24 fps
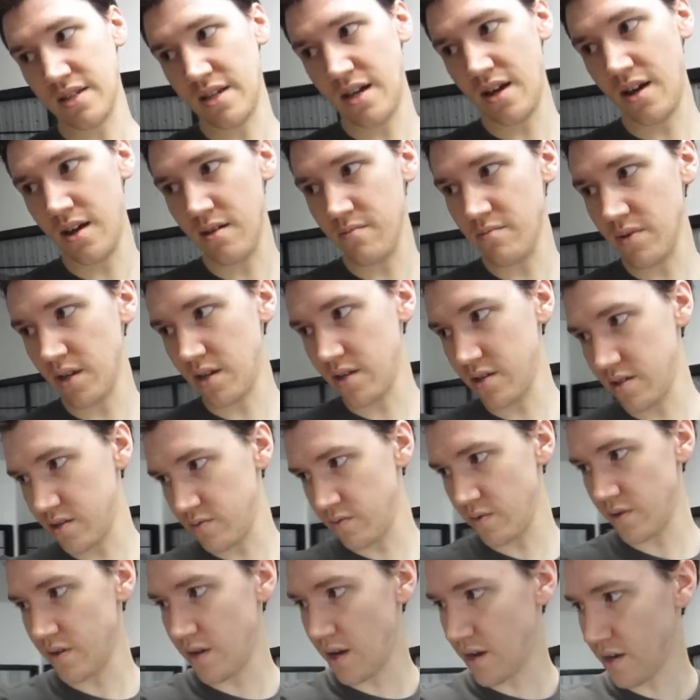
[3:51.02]
Why are you
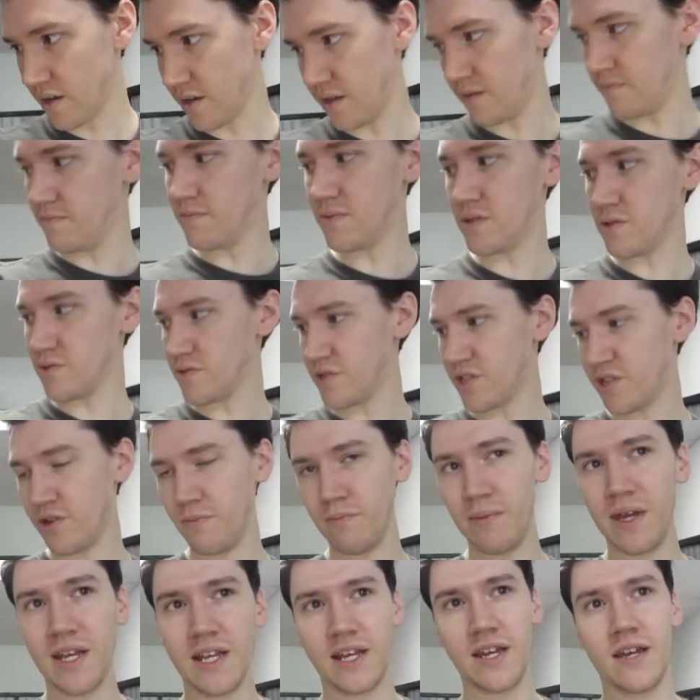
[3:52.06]
alone? That's
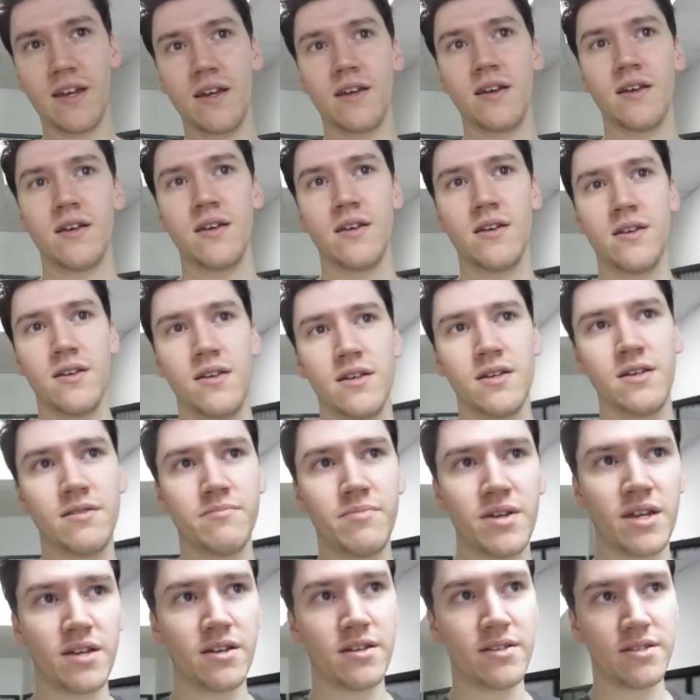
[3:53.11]
suspicious. Would...
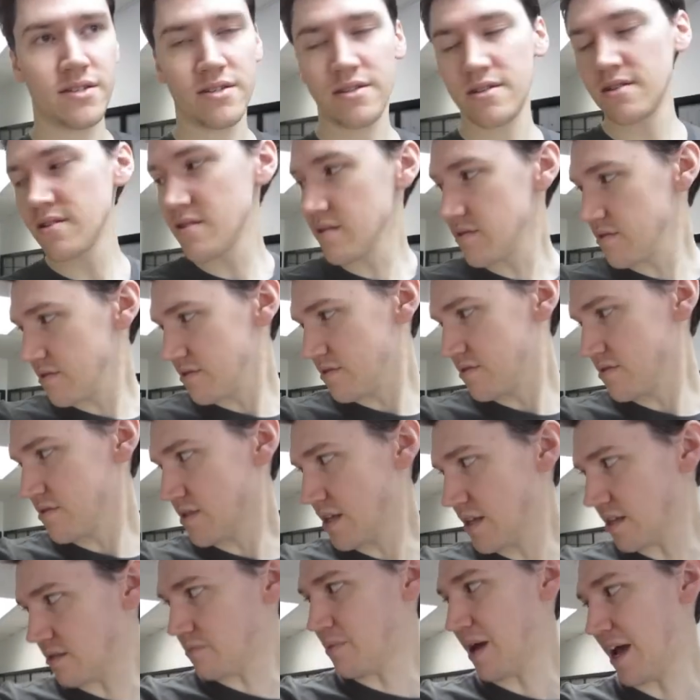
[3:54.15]
It's not
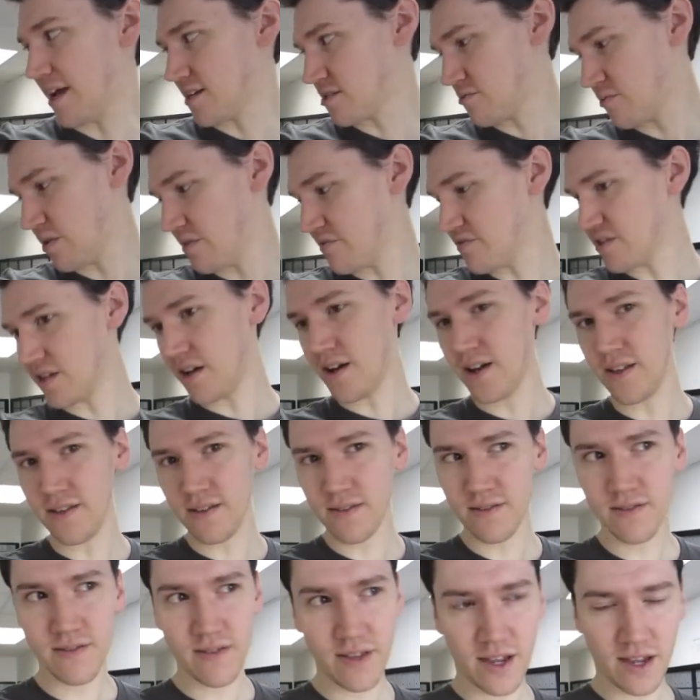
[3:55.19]
suspicious. There are four dead,
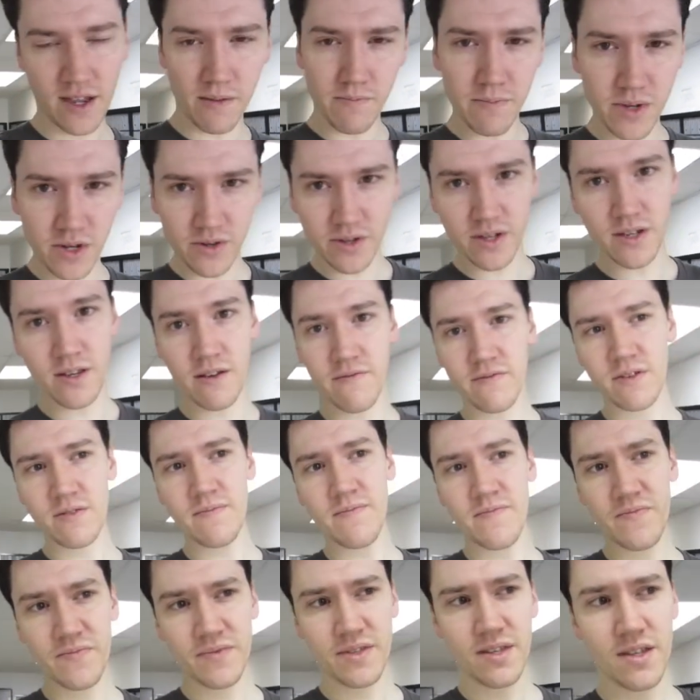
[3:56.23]
Chaz. Would you like to
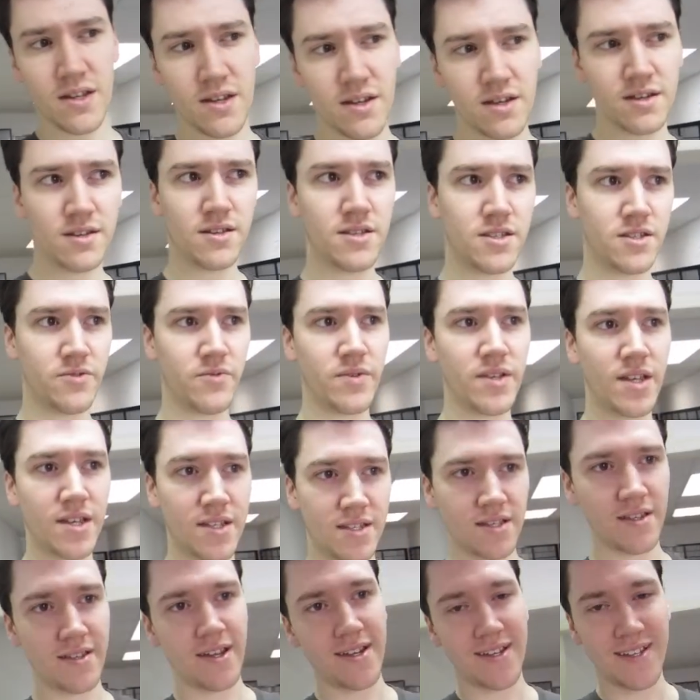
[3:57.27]
team? Yes or no?
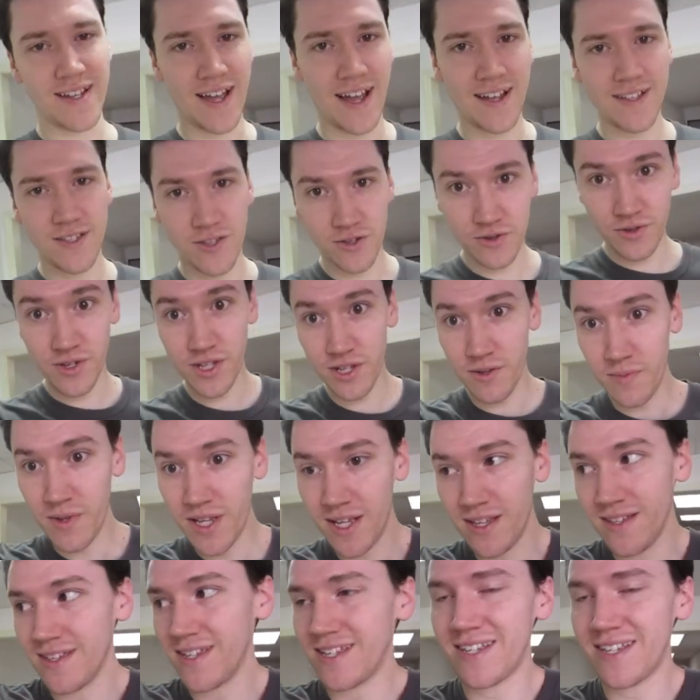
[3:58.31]
I'm willing to team.